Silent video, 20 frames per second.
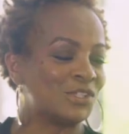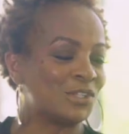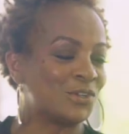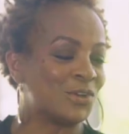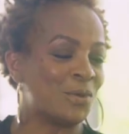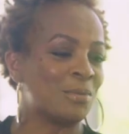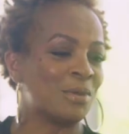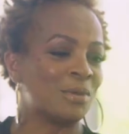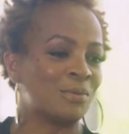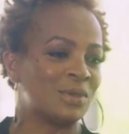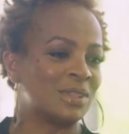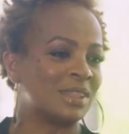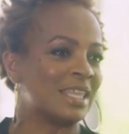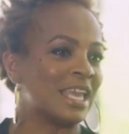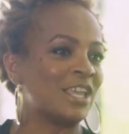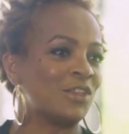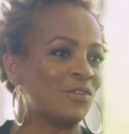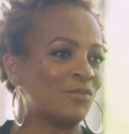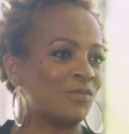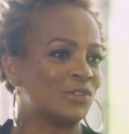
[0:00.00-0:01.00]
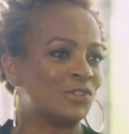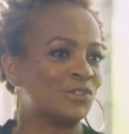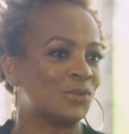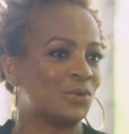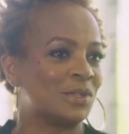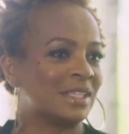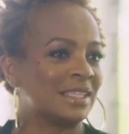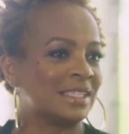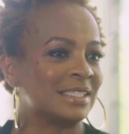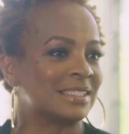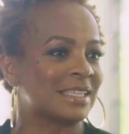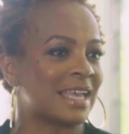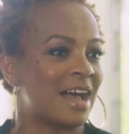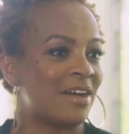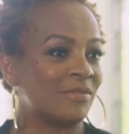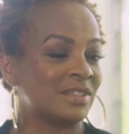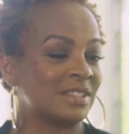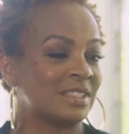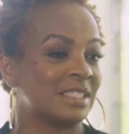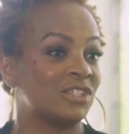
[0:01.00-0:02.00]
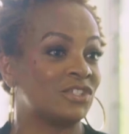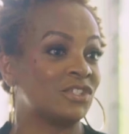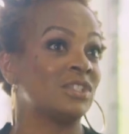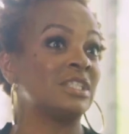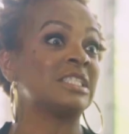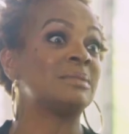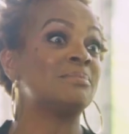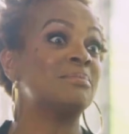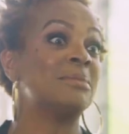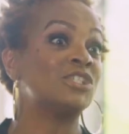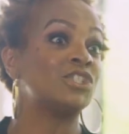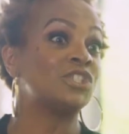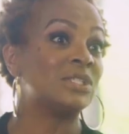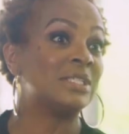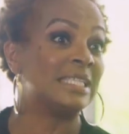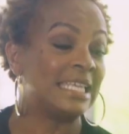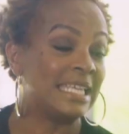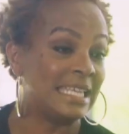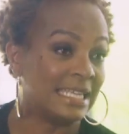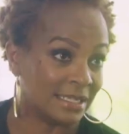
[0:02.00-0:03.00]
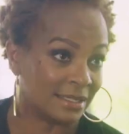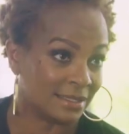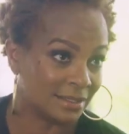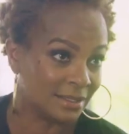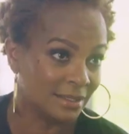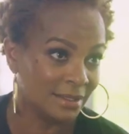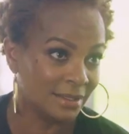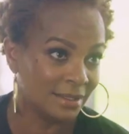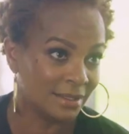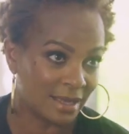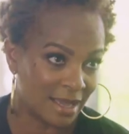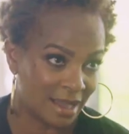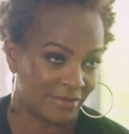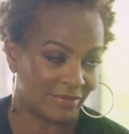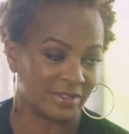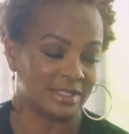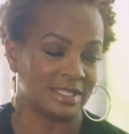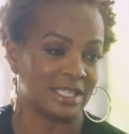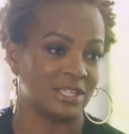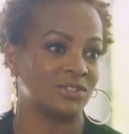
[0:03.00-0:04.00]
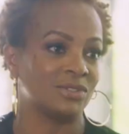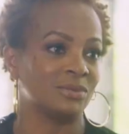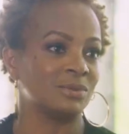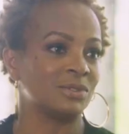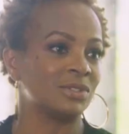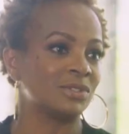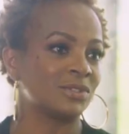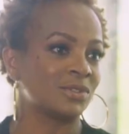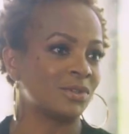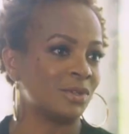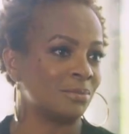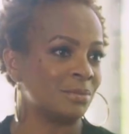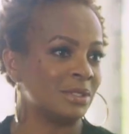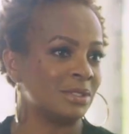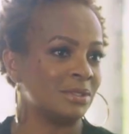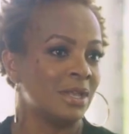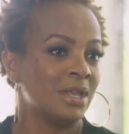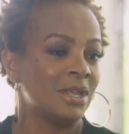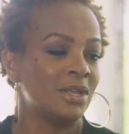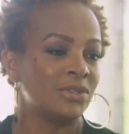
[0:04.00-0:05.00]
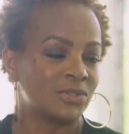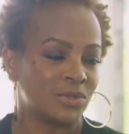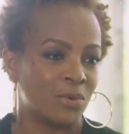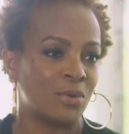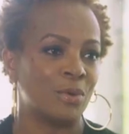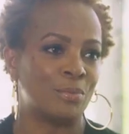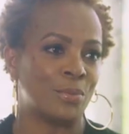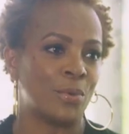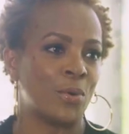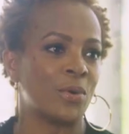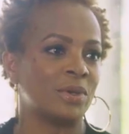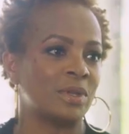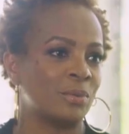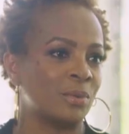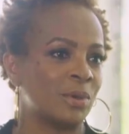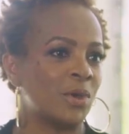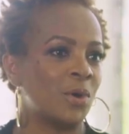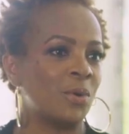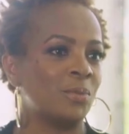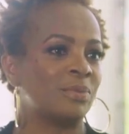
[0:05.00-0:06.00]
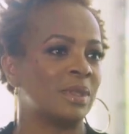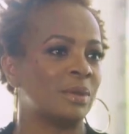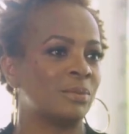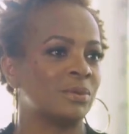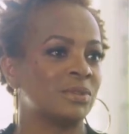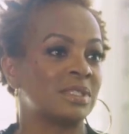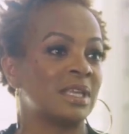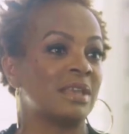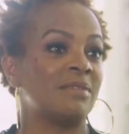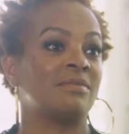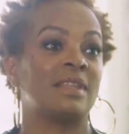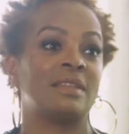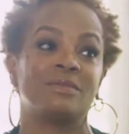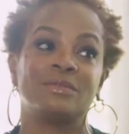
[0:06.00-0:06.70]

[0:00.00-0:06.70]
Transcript: G. Komen, we thank you for joining this conversation, this much needed conversation, which is going to be so important, and we hope that we'll save